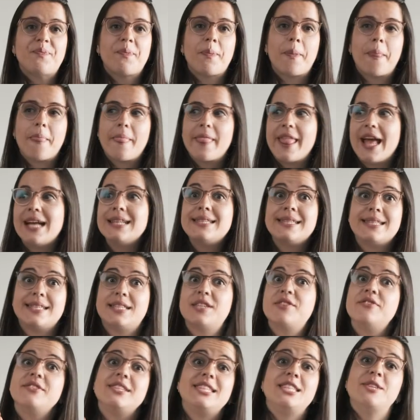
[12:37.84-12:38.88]
That's
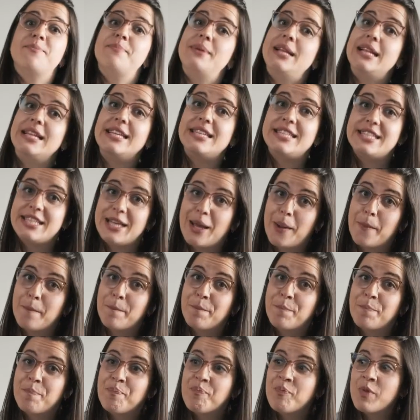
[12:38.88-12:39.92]
serviceability.
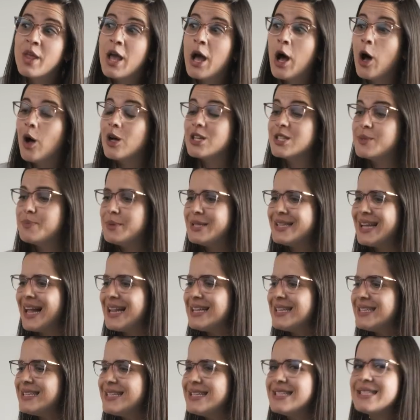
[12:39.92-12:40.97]

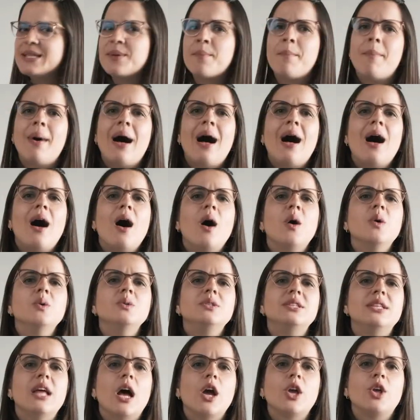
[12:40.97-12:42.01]
Hospitality is
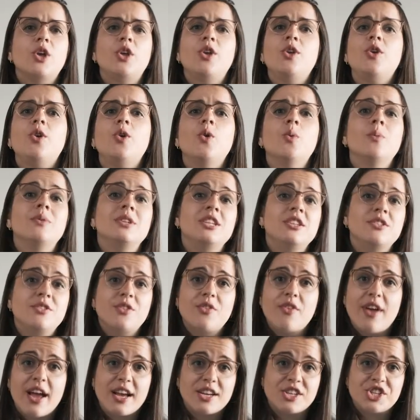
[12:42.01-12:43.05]
about human
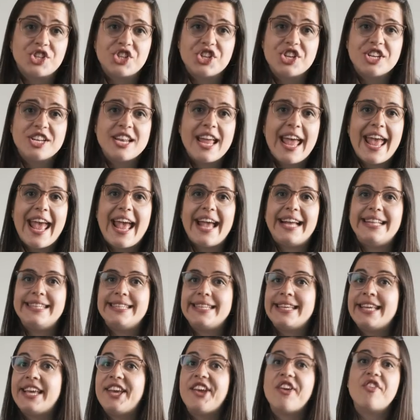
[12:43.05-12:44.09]
interaction
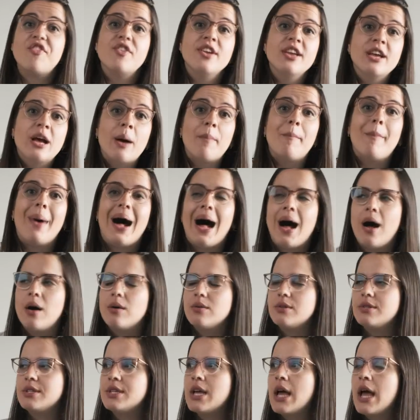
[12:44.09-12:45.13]
and caring
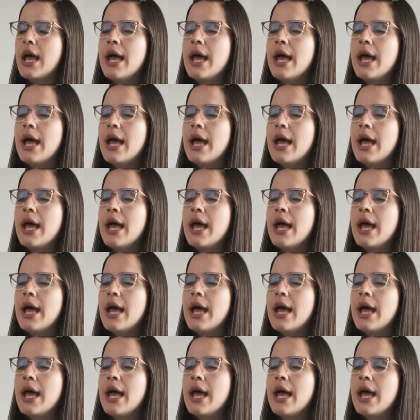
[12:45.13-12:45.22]
about